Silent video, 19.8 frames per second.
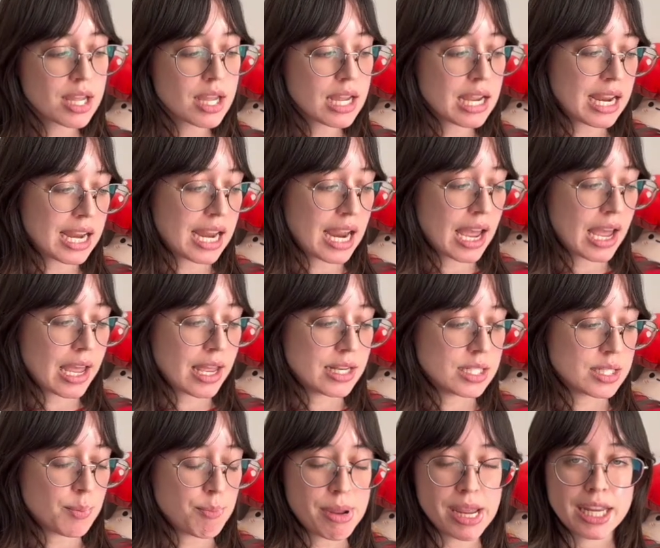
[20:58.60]

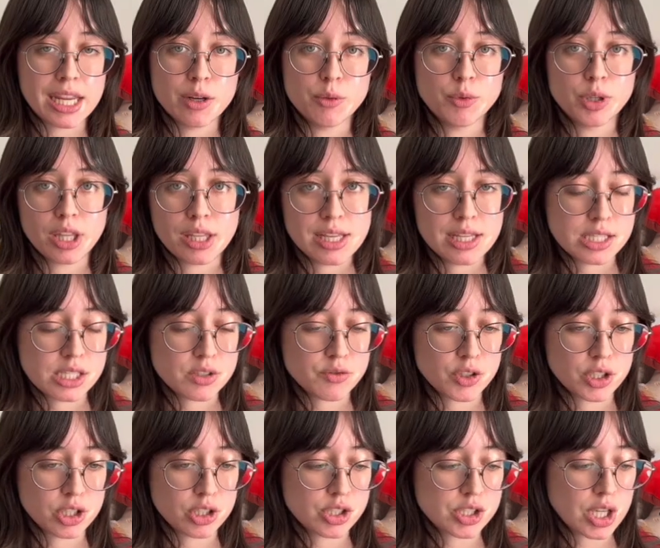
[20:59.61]
and make it really easy for
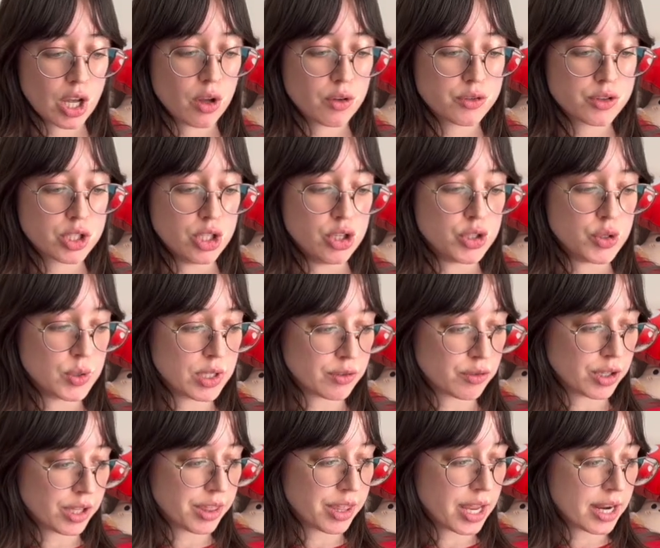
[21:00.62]
yourself to do
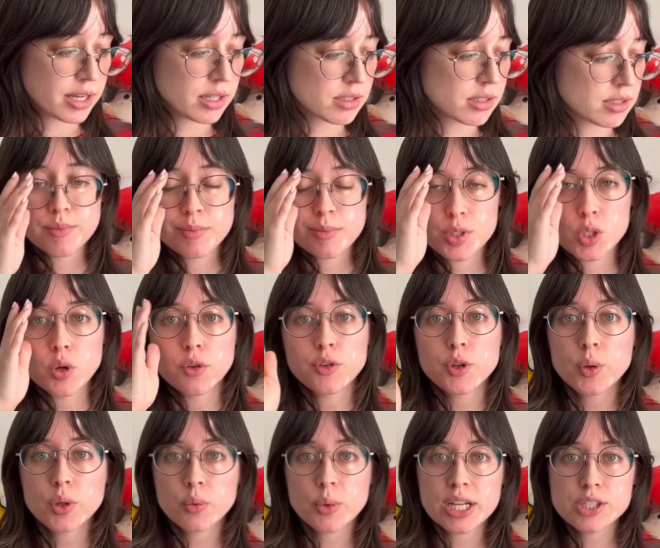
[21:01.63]
different things. So a few
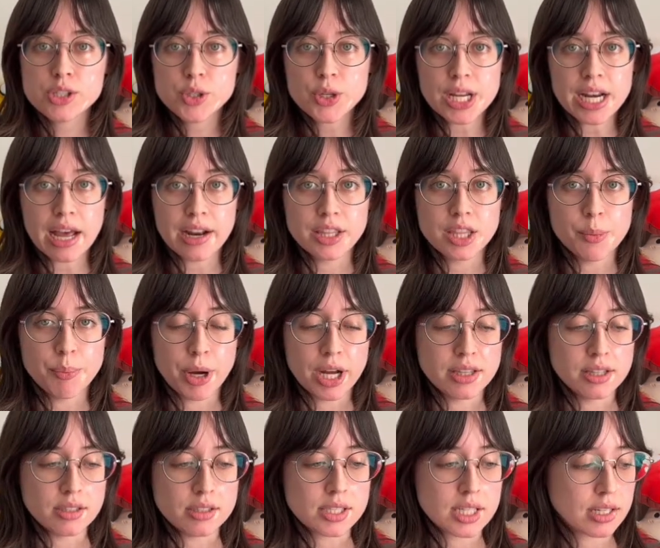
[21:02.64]
of the ways you can edit the
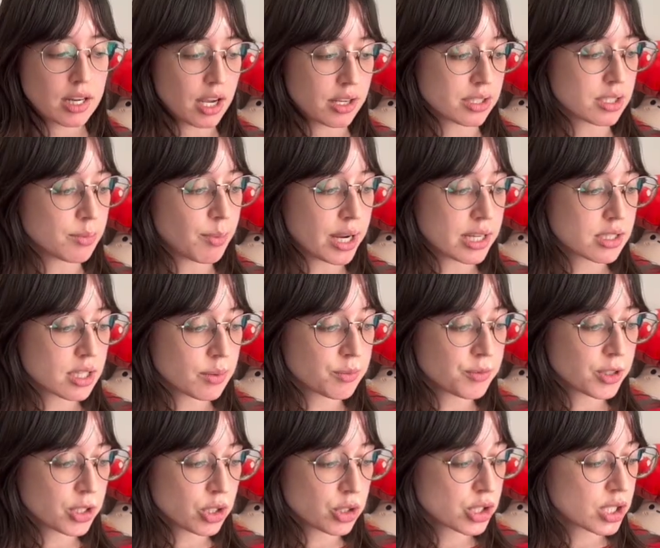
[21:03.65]
buttons and customize them
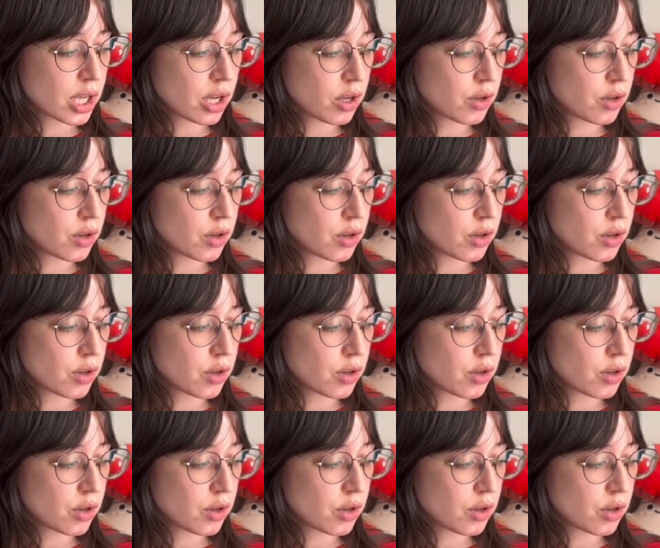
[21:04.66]
for yourself